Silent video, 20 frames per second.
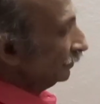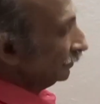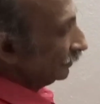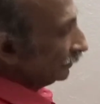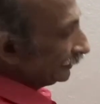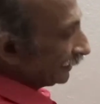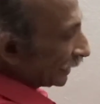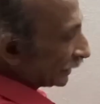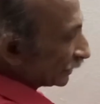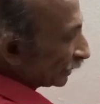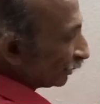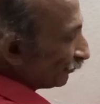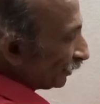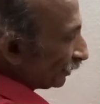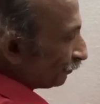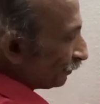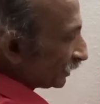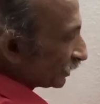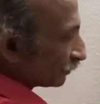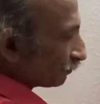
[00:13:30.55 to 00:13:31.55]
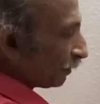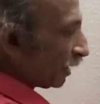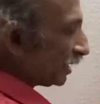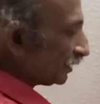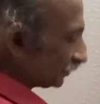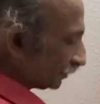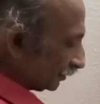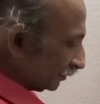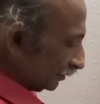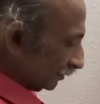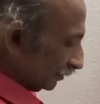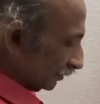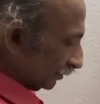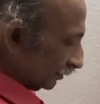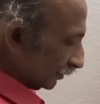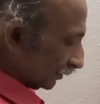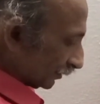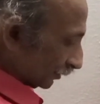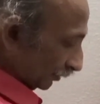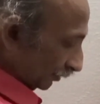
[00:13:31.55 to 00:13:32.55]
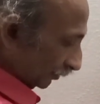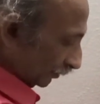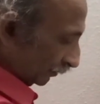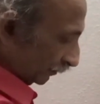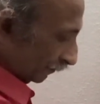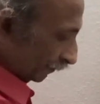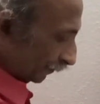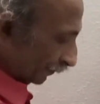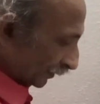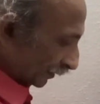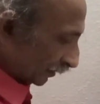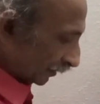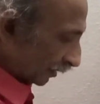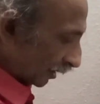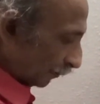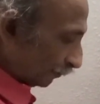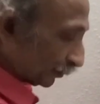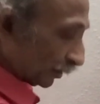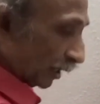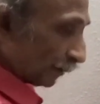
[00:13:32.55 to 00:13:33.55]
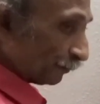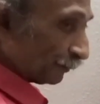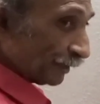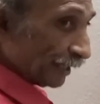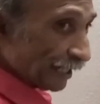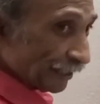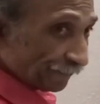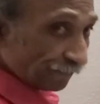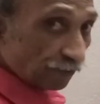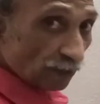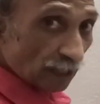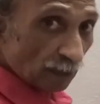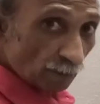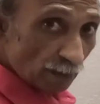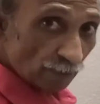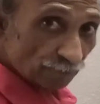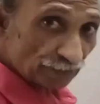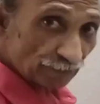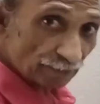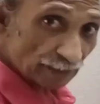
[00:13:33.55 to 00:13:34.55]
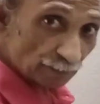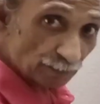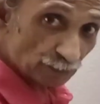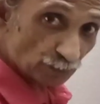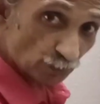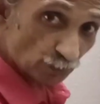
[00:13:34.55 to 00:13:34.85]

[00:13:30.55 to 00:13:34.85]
Tense of the verb is past, so appropriate form of the verb to